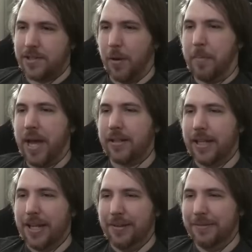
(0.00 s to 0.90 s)
So,
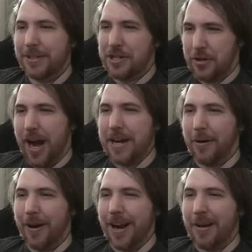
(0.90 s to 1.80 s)
Petlil, trying
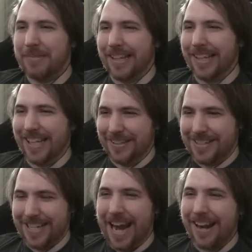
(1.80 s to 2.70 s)
to run up the little
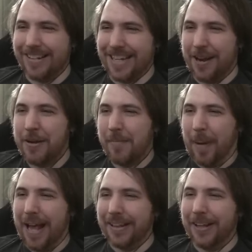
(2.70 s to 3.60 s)
stairs.
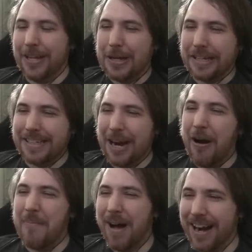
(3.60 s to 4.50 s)
Petlil, you can do
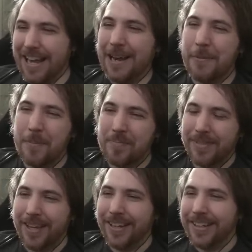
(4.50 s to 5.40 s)
it, buddy.
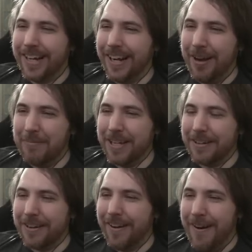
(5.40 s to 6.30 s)
Get up
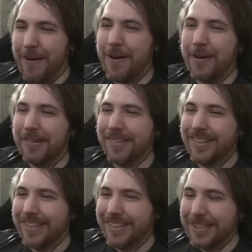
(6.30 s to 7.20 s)
there, girl.
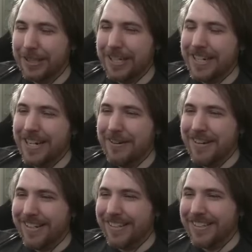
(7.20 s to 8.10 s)
You can do
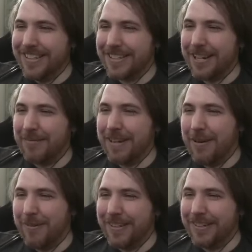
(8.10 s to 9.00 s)
it. Just get up
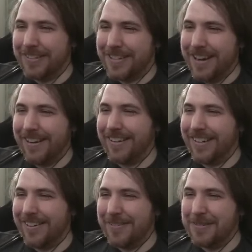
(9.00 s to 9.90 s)
that one little stair.
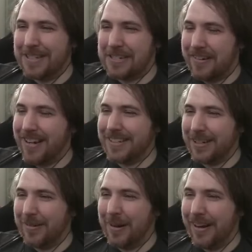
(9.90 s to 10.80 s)
Oh, it's trying
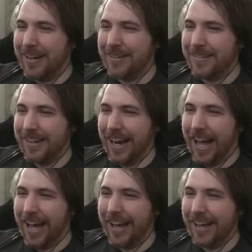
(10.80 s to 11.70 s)
so hard.
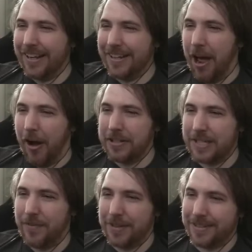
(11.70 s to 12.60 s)
No, it
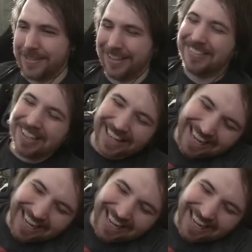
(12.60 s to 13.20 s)
just falls asleep.